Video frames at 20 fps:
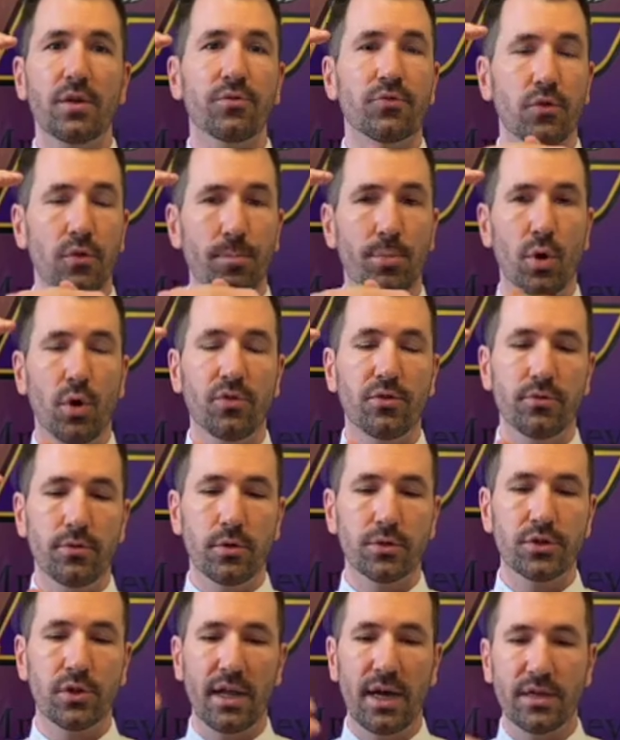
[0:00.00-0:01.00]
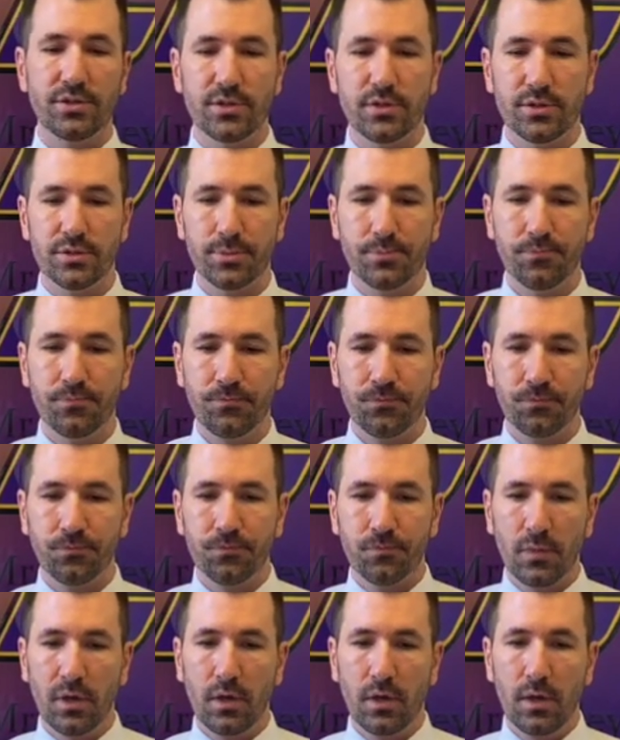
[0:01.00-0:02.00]
for both of those classes.
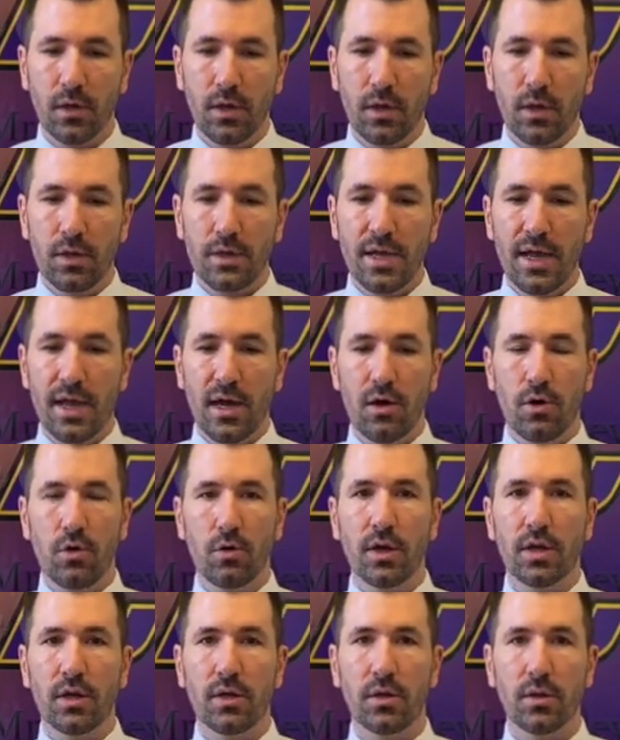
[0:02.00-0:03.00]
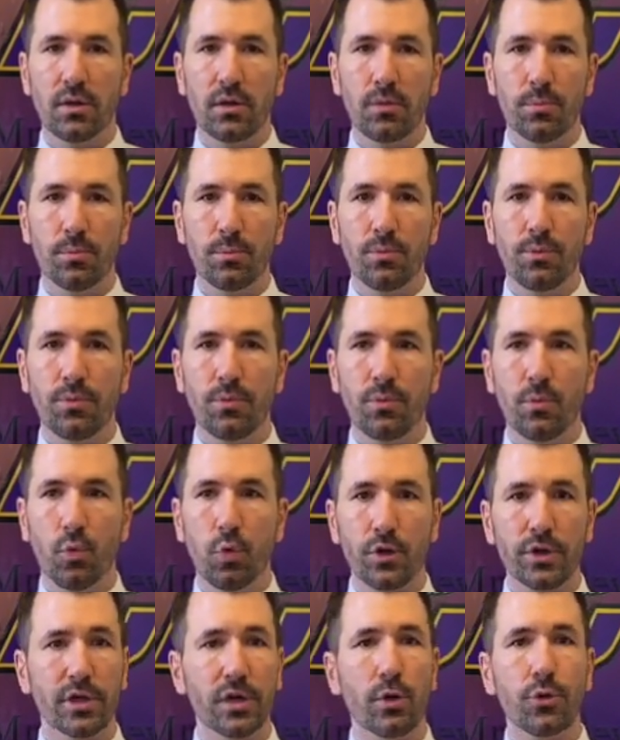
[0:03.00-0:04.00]
Now, we're
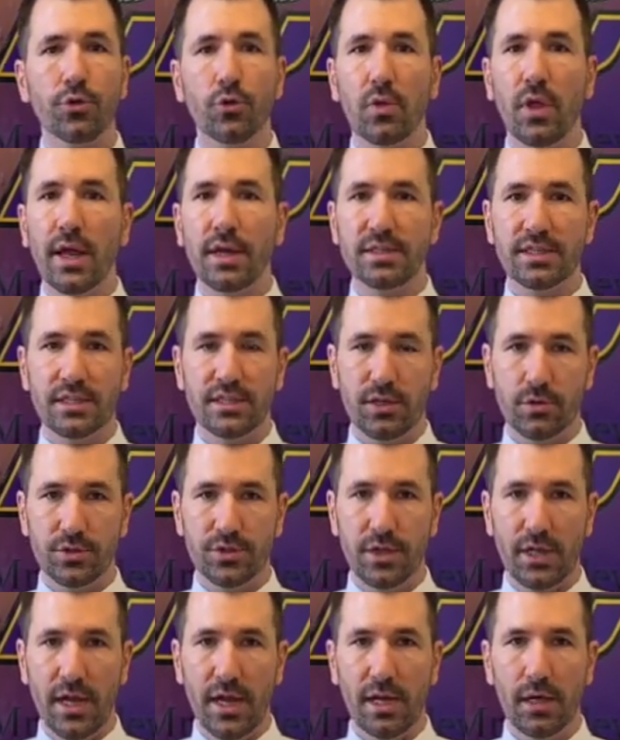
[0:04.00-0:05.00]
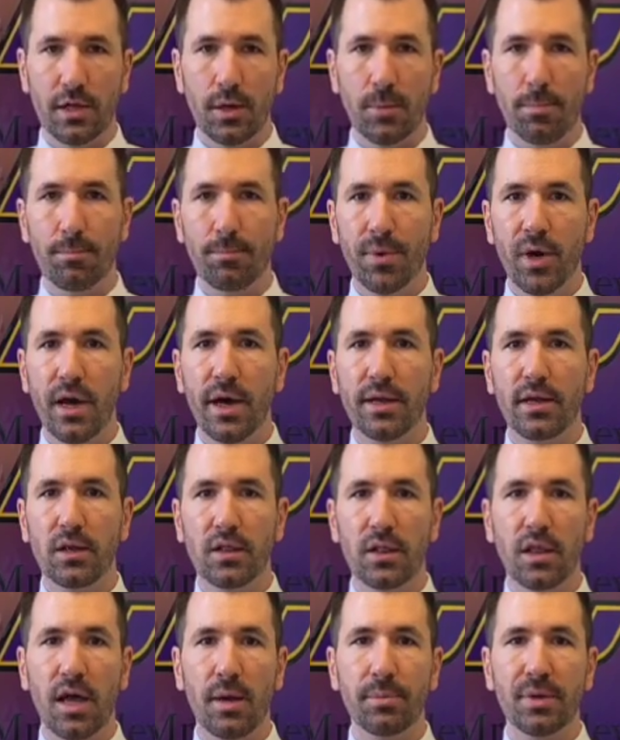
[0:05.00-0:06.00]
gonna go through a lot of details today, but
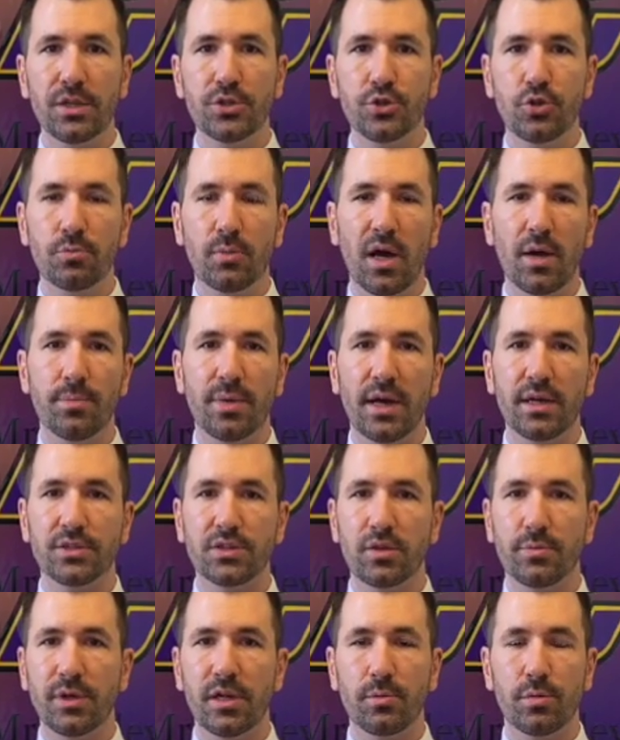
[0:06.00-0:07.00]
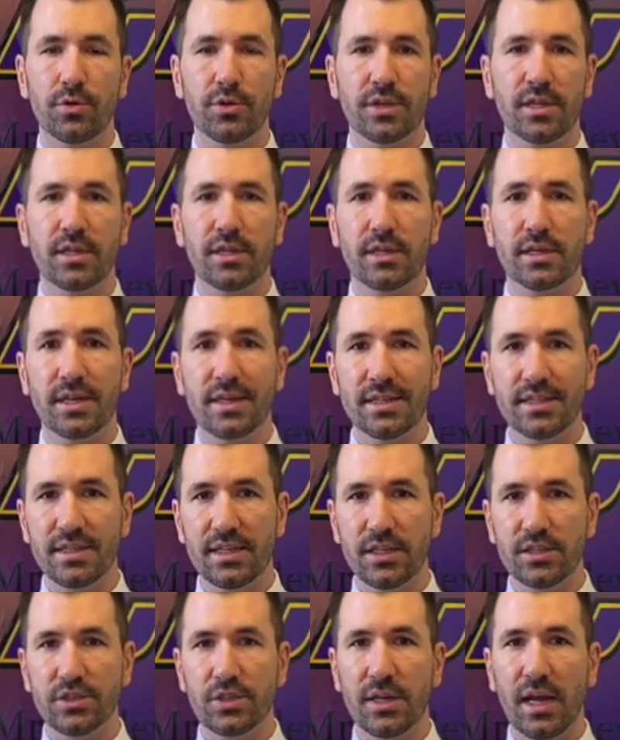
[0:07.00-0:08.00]
let me do my best to be able to
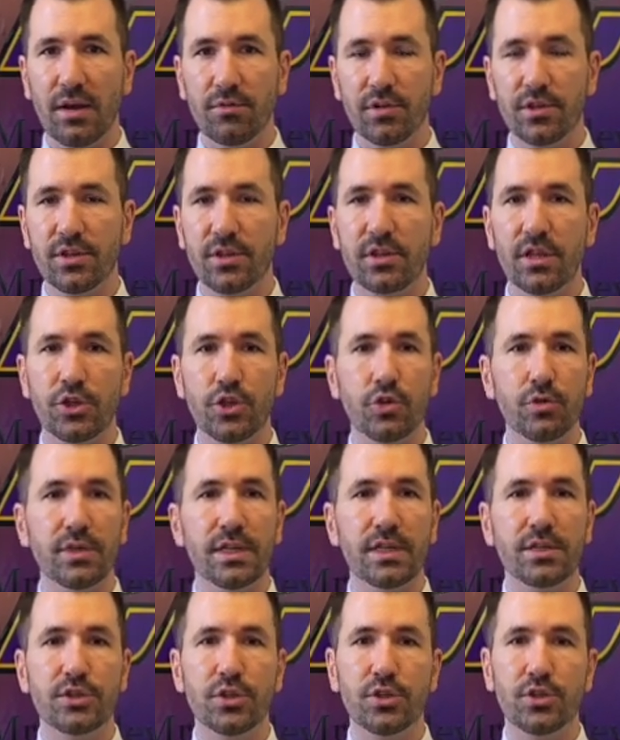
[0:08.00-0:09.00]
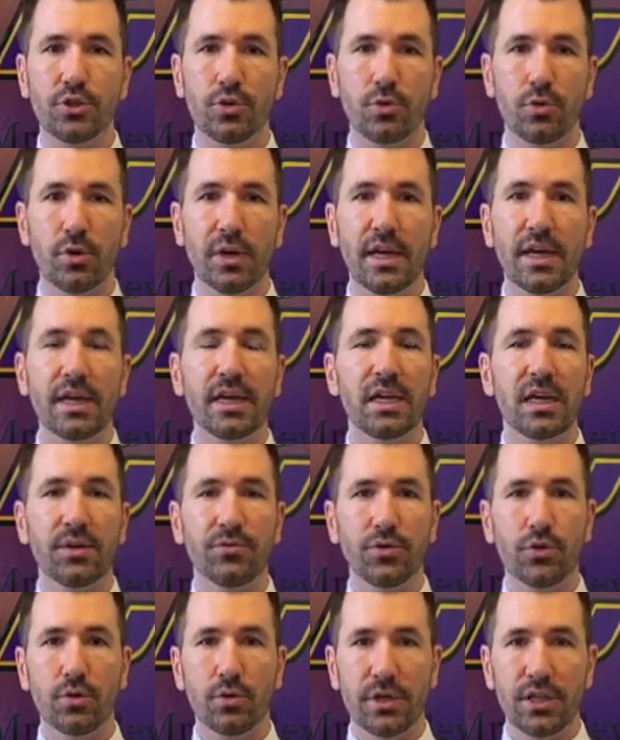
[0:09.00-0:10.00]
condense everything that you need to do if
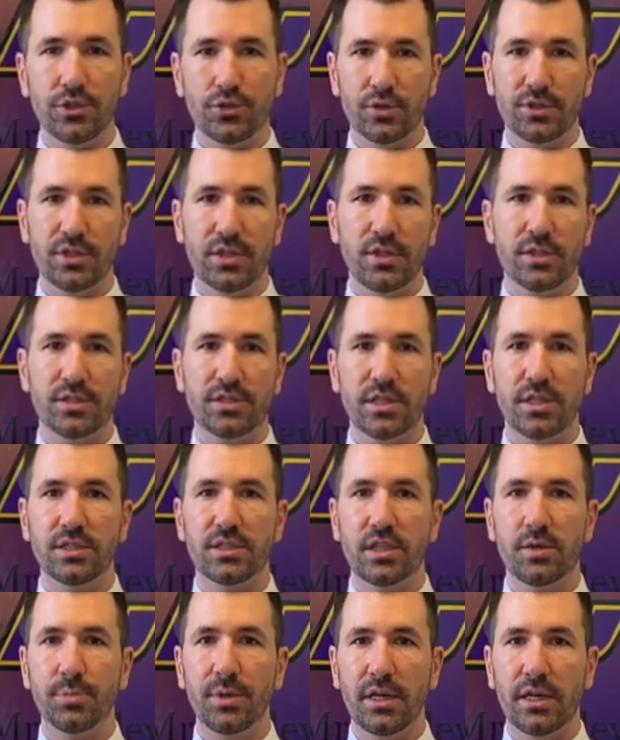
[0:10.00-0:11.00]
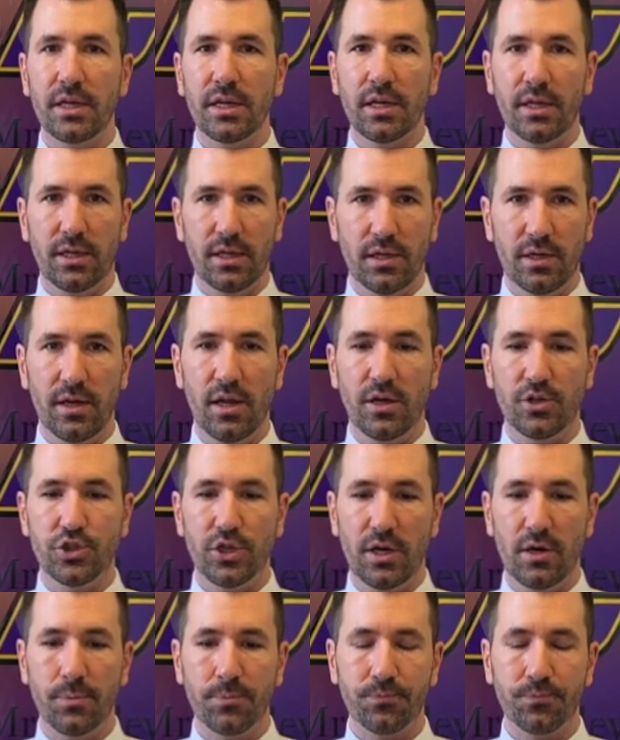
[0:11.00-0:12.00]
you're interested in CCP in a nutshell.